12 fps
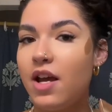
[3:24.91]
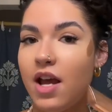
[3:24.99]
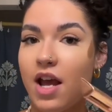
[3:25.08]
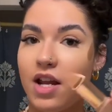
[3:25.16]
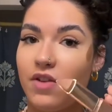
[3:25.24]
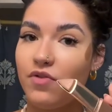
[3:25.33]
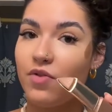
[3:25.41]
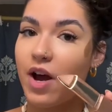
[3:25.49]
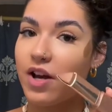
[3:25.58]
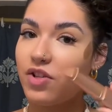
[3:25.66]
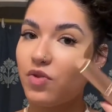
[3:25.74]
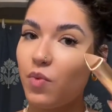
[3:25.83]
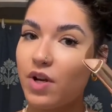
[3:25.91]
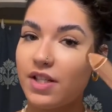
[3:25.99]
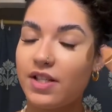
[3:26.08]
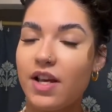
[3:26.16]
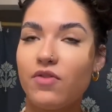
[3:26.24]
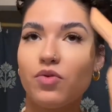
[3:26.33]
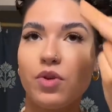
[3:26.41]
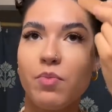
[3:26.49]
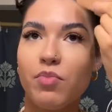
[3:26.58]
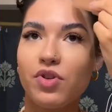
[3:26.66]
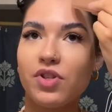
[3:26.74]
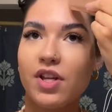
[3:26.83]
And if you guys want to save
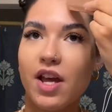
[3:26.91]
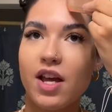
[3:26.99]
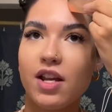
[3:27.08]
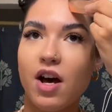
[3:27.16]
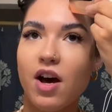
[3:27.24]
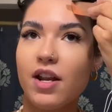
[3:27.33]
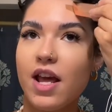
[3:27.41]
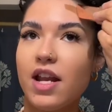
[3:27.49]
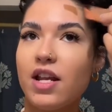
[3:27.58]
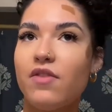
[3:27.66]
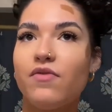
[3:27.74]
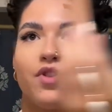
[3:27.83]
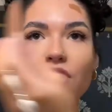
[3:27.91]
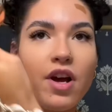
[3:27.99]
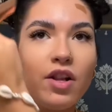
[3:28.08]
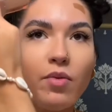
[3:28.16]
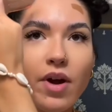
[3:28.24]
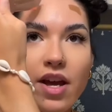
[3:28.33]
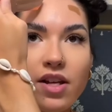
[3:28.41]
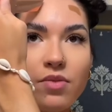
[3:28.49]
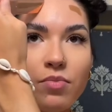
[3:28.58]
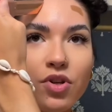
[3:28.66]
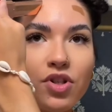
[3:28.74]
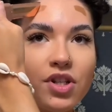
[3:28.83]
20% on any of your LYS
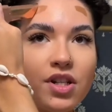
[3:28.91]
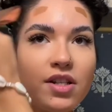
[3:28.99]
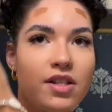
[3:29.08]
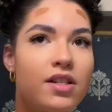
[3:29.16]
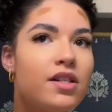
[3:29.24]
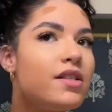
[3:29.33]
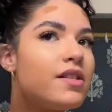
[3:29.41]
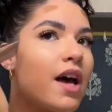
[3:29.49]
purchases,